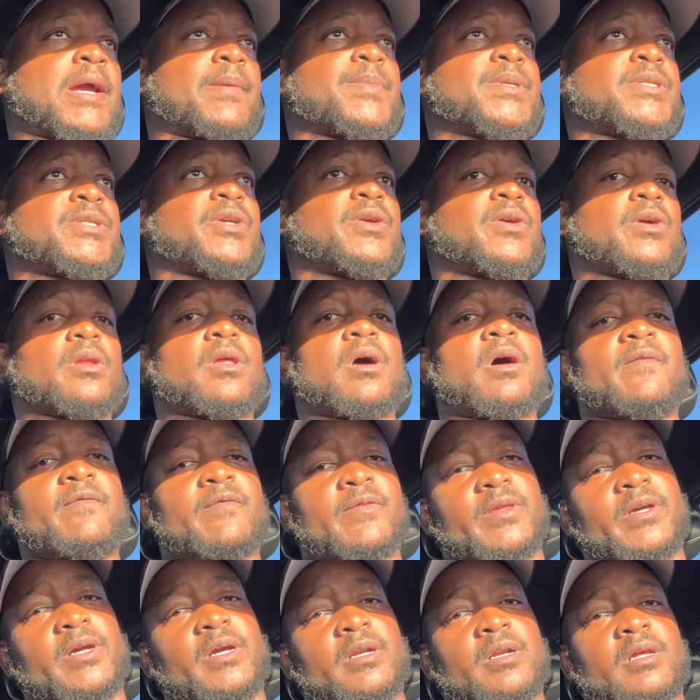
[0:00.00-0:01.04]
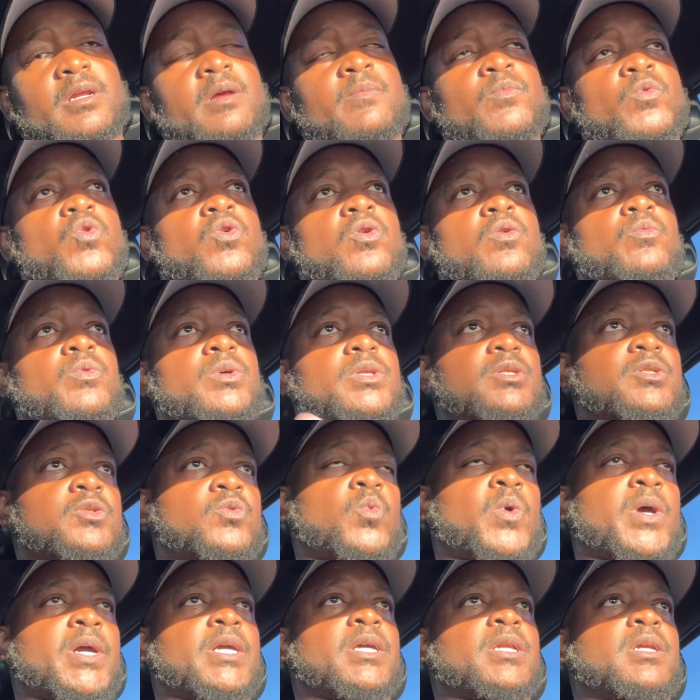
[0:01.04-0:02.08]
material off of there, and then I'm going with
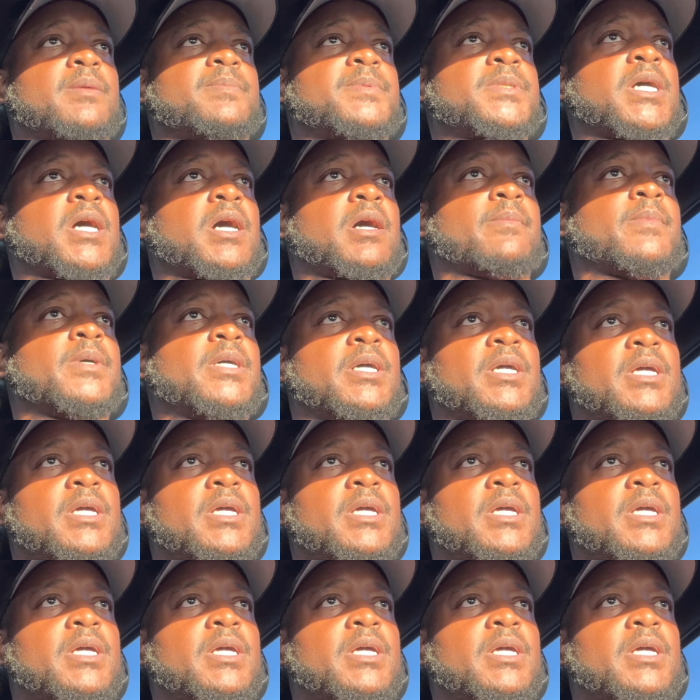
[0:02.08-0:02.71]
suede up top.